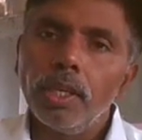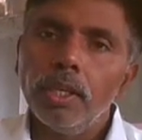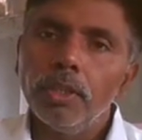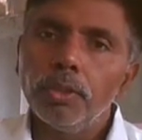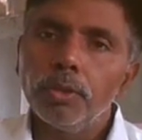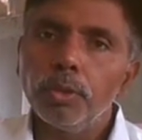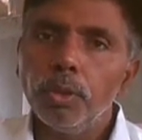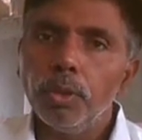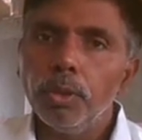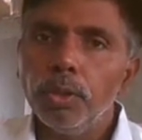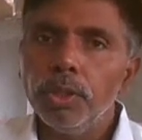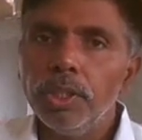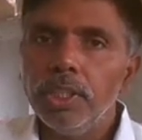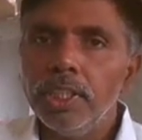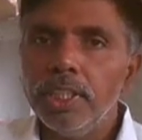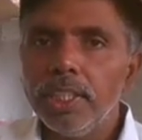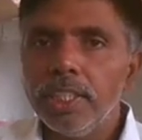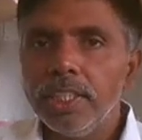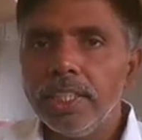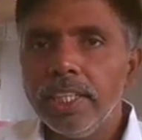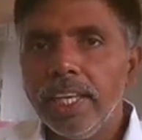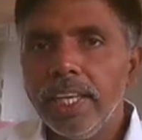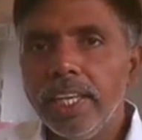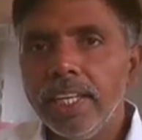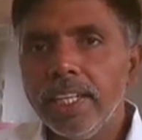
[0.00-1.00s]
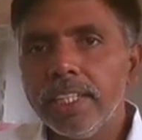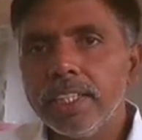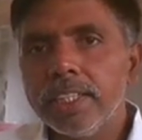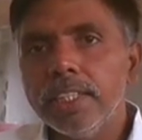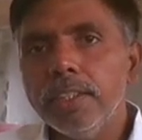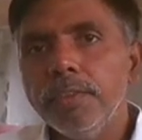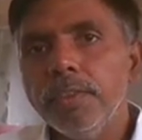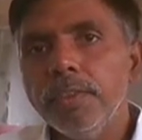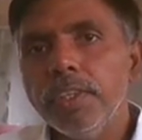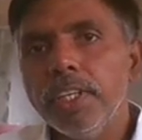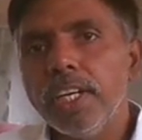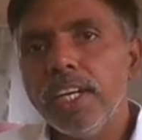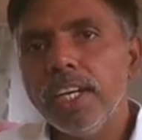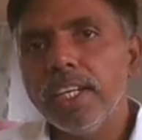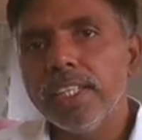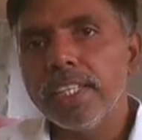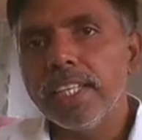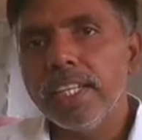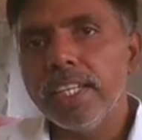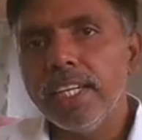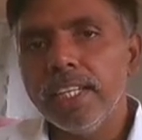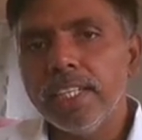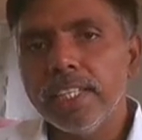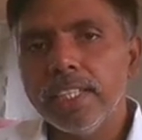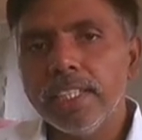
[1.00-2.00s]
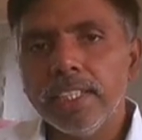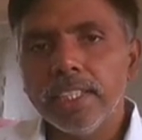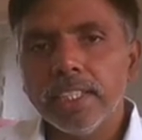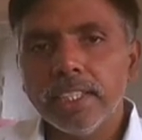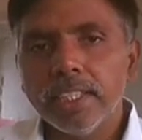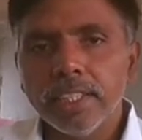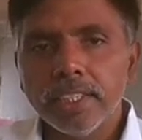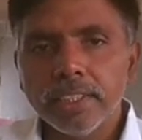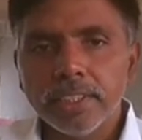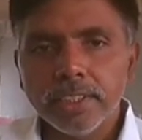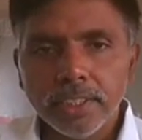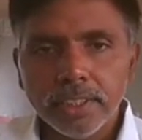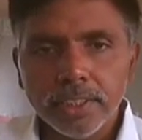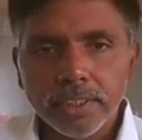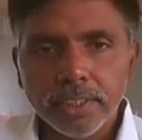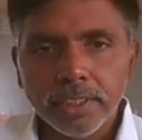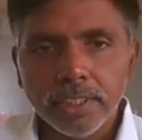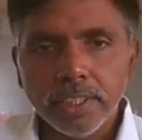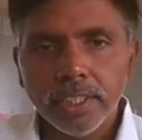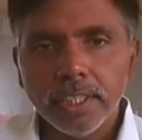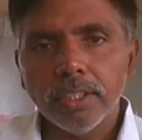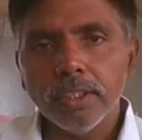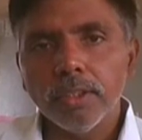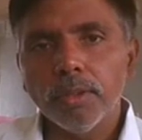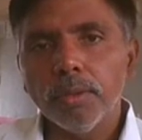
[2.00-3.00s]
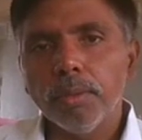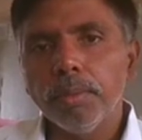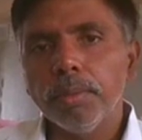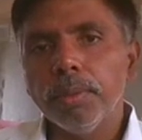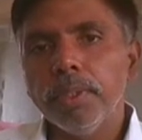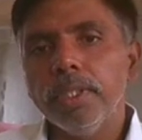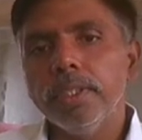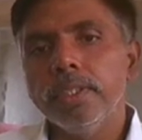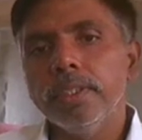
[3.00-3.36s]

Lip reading: So here directly we can't calculate the change in entropy.